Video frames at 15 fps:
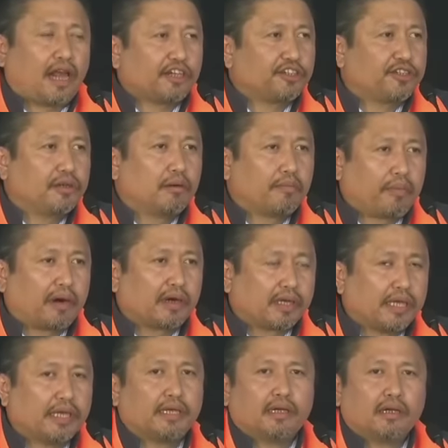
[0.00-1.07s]
national
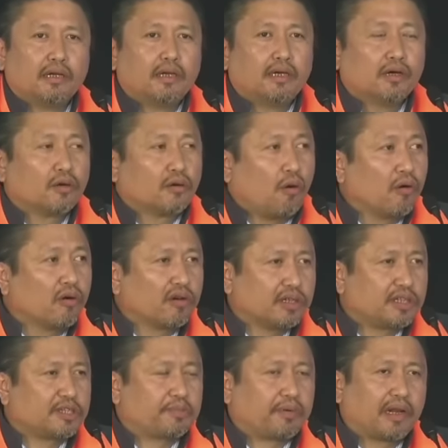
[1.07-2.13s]
party
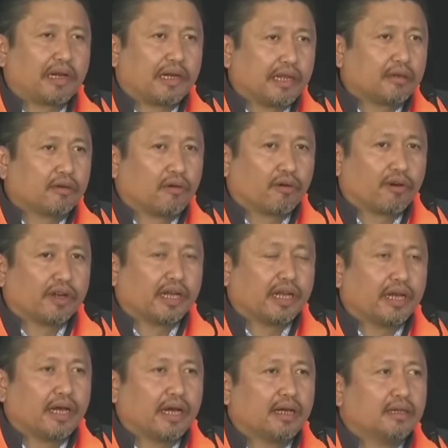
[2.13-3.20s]
congress pra lead
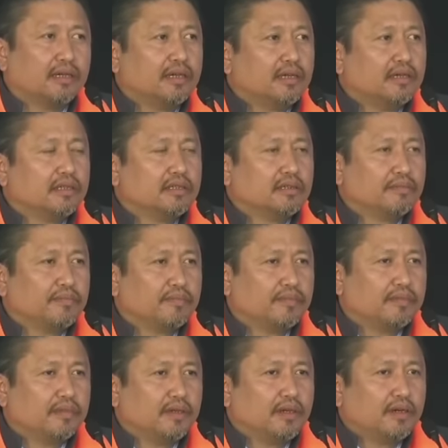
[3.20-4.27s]
korigina
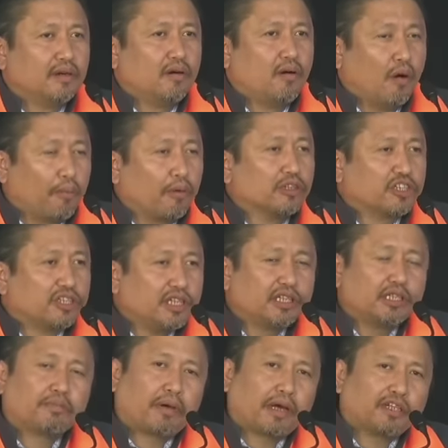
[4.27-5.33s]

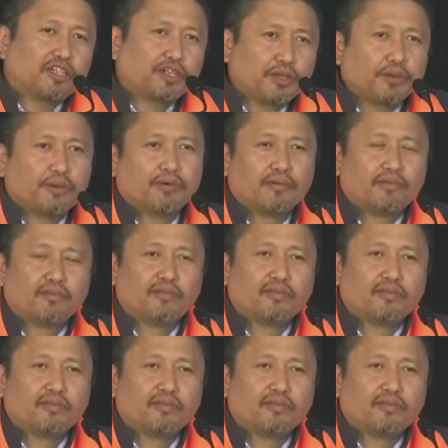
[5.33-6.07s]
opportunity paise to